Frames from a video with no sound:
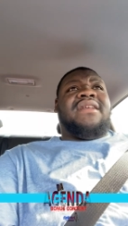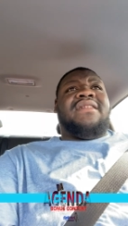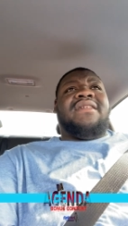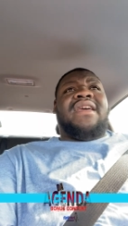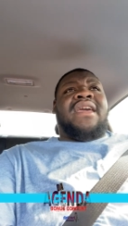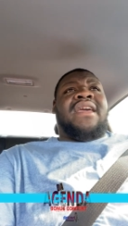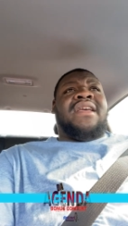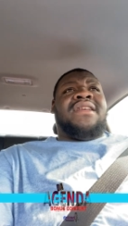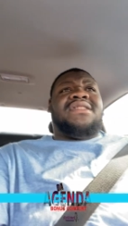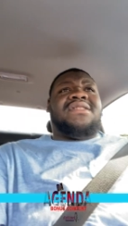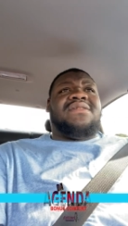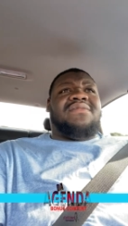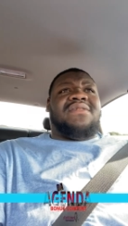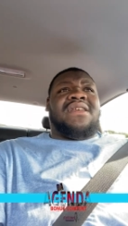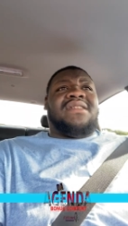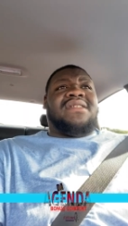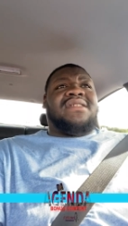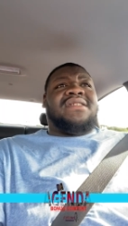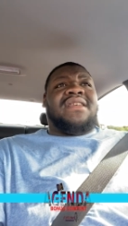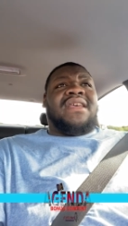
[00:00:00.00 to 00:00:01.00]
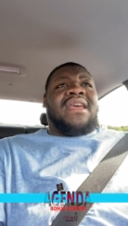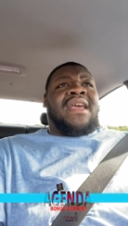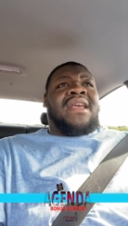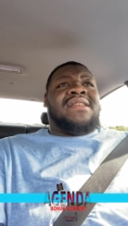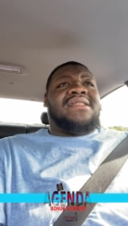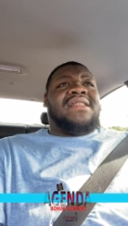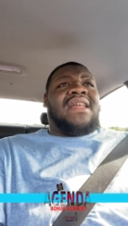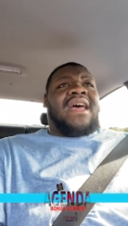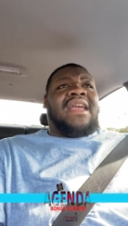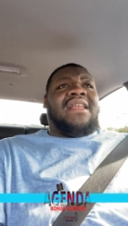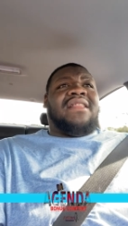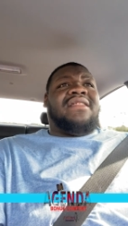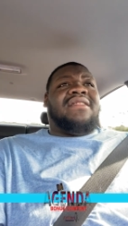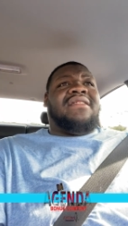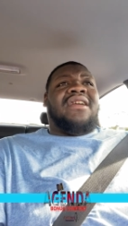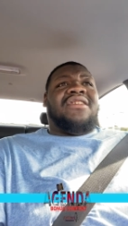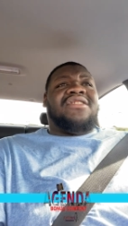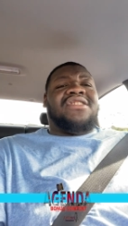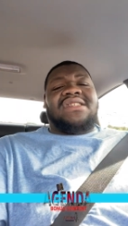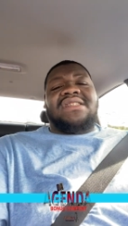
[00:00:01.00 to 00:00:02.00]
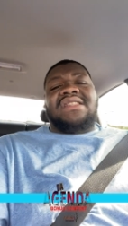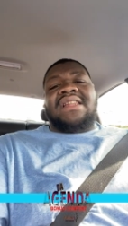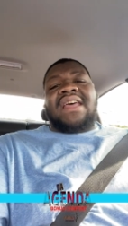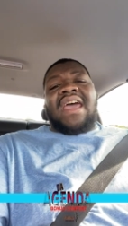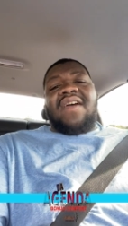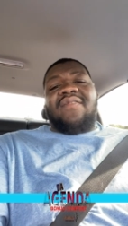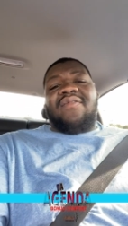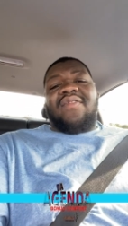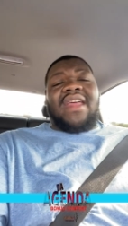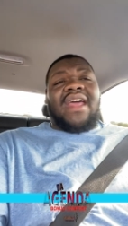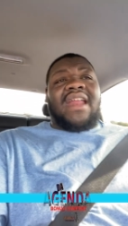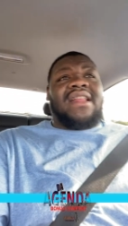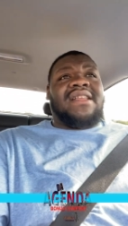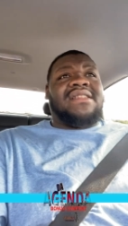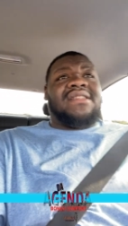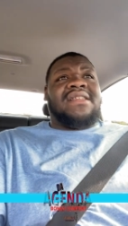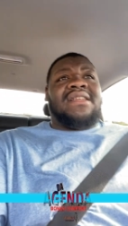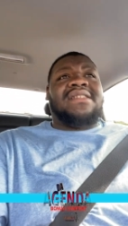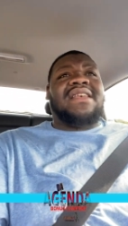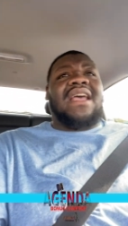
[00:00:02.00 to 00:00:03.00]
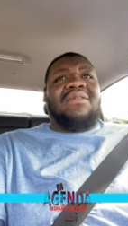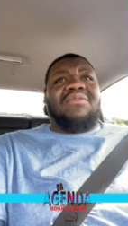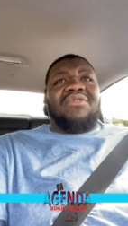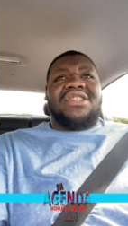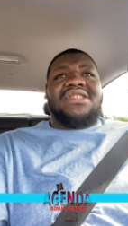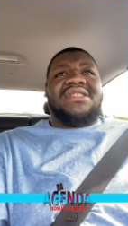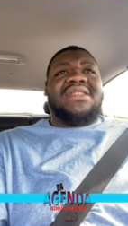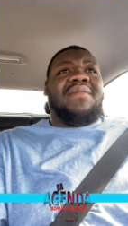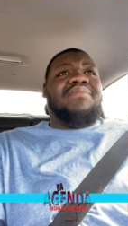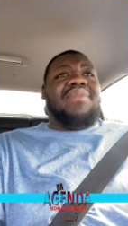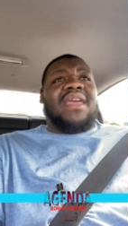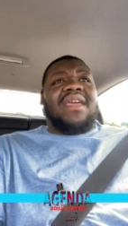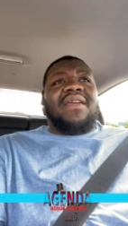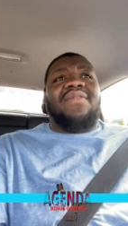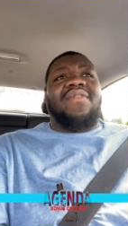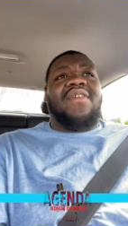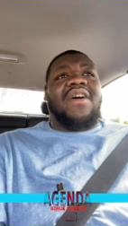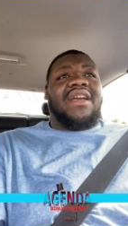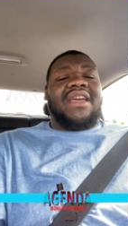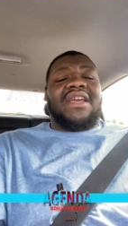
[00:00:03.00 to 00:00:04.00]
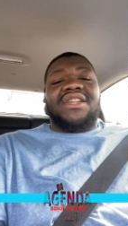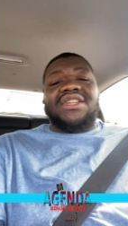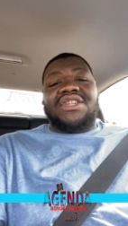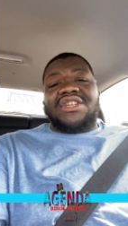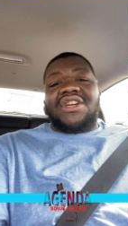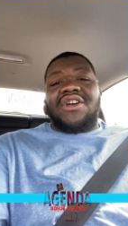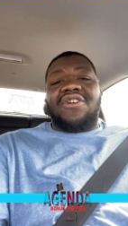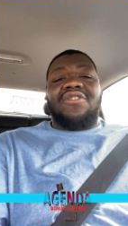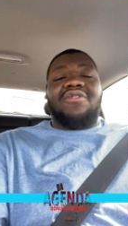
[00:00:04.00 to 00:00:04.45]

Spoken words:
it's like they're just laughing at us. It's like we're just a big fucking joke,